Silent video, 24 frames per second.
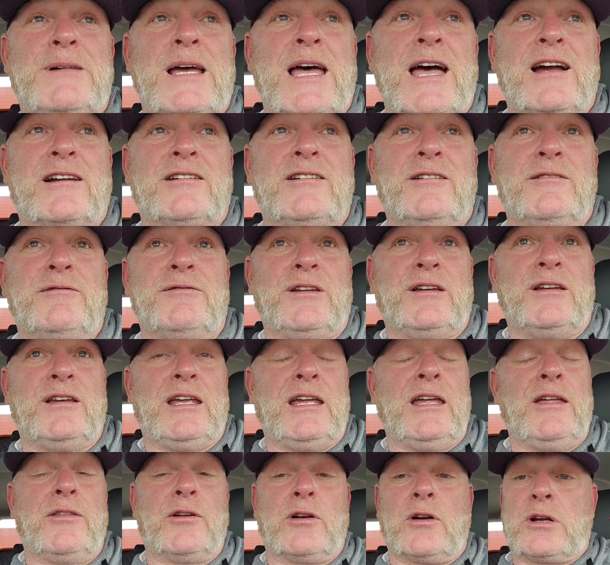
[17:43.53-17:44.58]
active
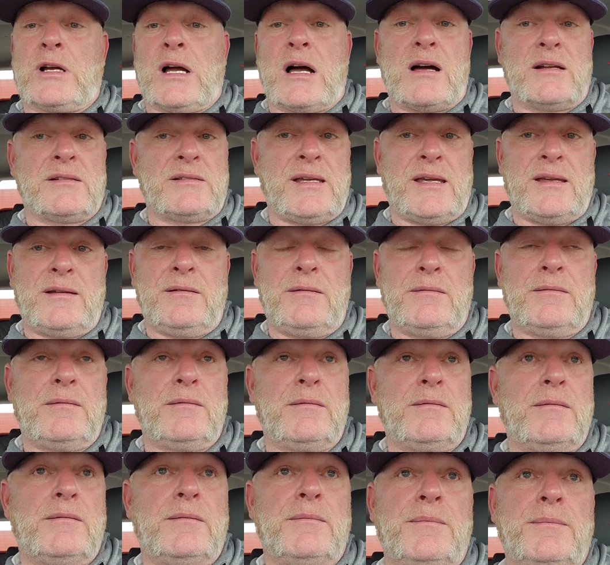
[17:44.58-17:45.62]
in either content
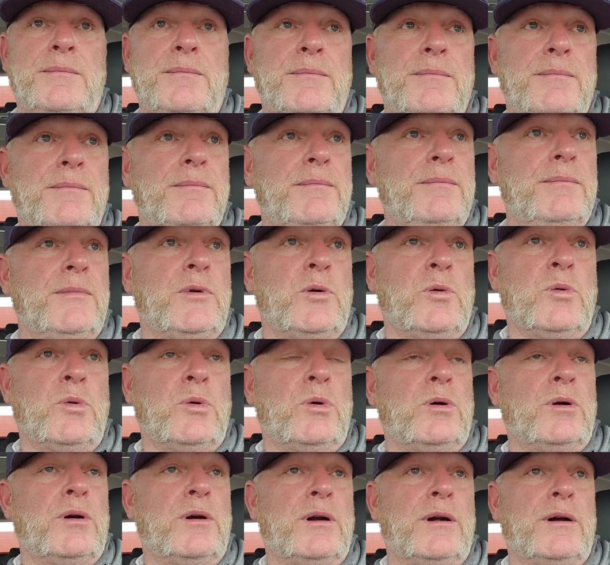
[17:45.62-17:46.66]

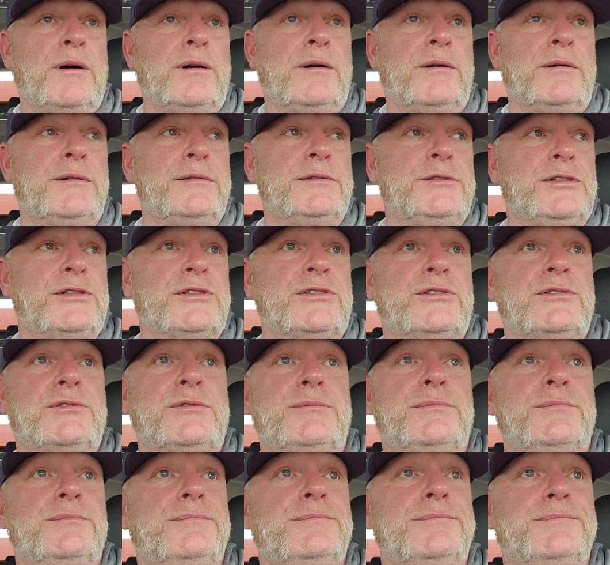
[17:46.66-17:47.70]
or just
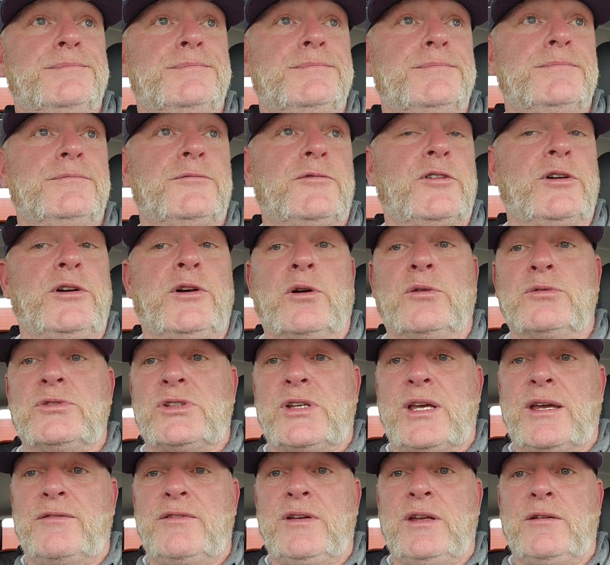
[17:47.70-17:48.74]
for your own
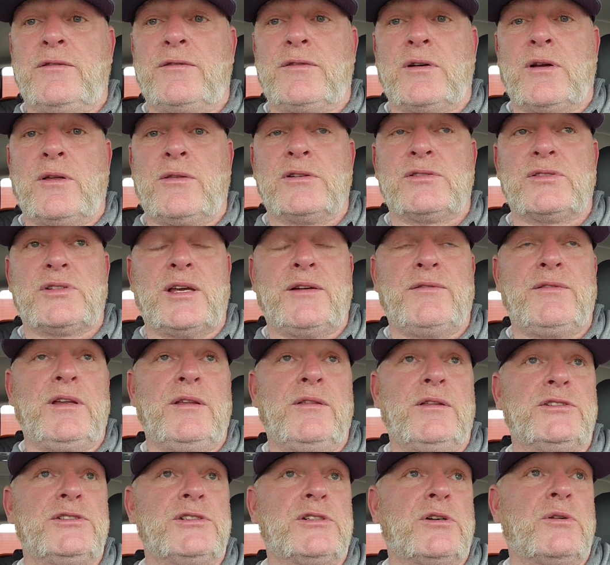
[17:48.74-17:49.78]
safety, for other safety
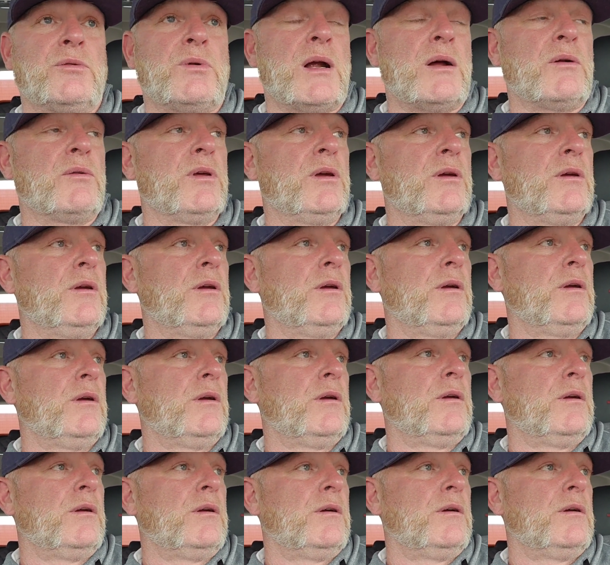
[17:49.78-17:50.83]
that you're around,
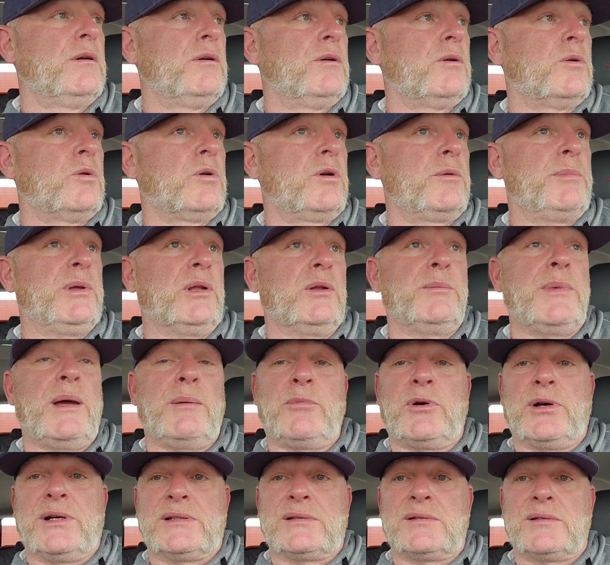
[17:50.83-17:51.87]
or to build
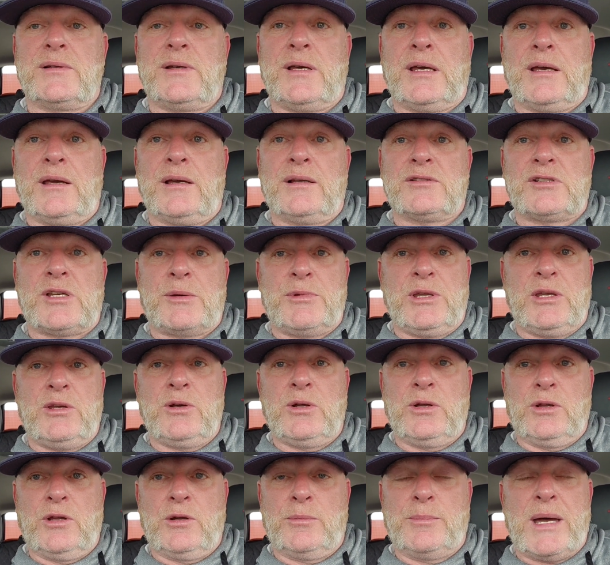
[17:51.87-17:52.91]
memories and something
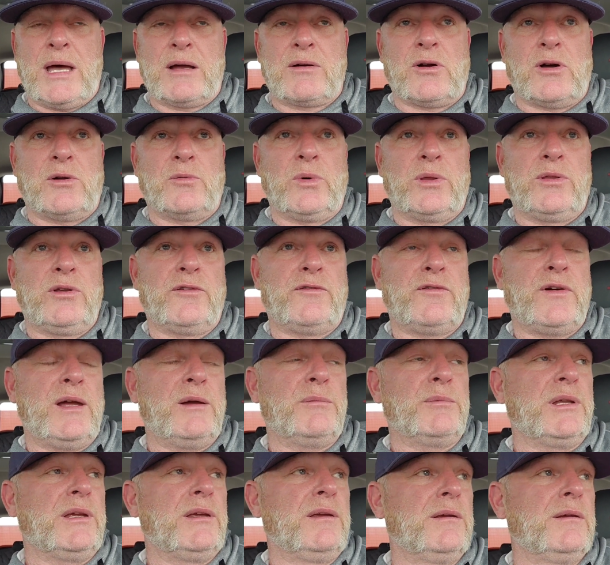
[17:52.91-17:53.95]
you can look back on with your
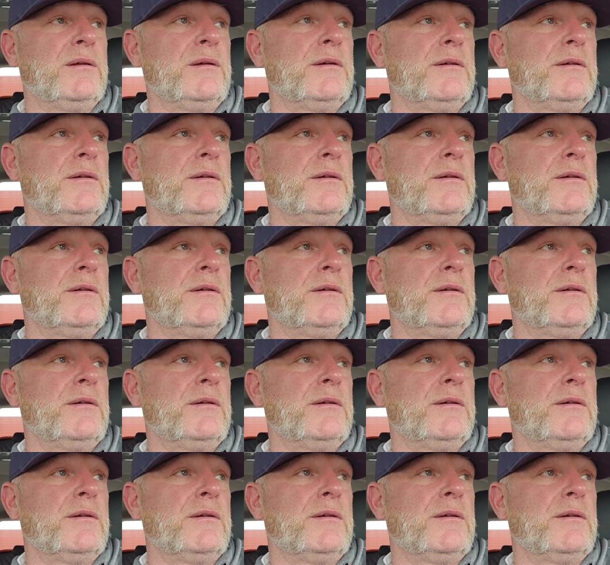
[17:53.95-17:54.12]
family,